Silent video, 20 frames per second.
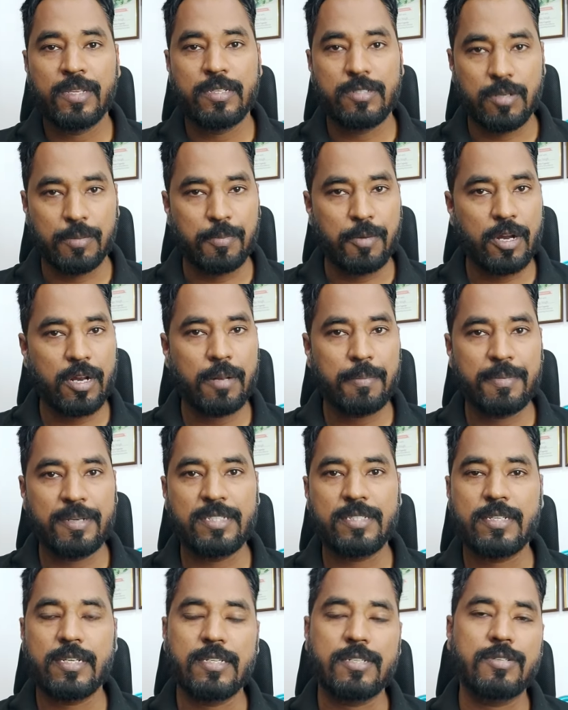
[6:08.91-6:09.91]
So
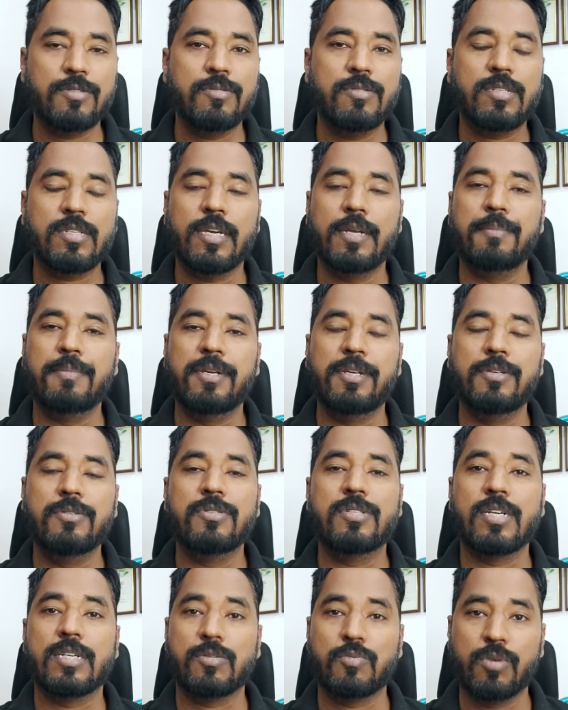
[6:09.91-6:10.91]
model-based test tools can be
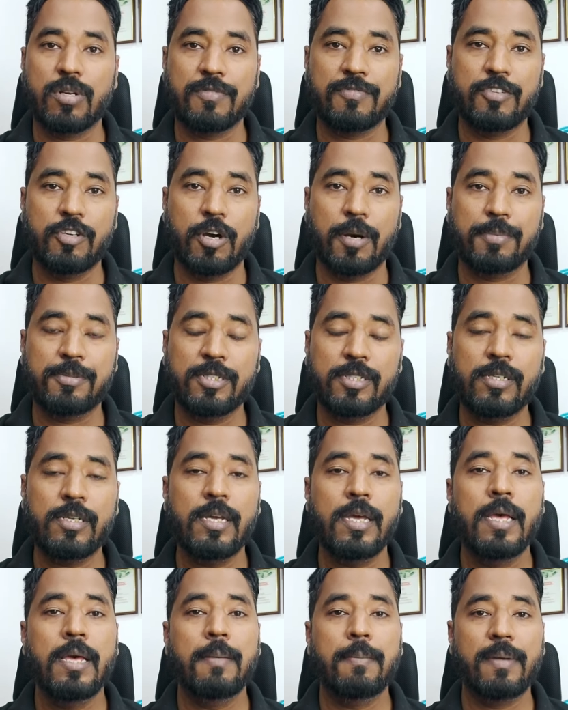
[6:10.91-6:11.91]
used as one of the
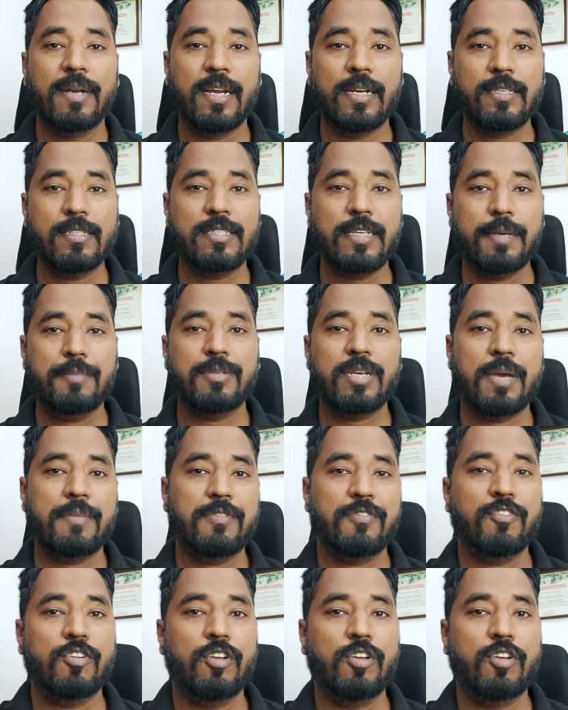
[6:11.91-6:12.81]
options. But at the same time,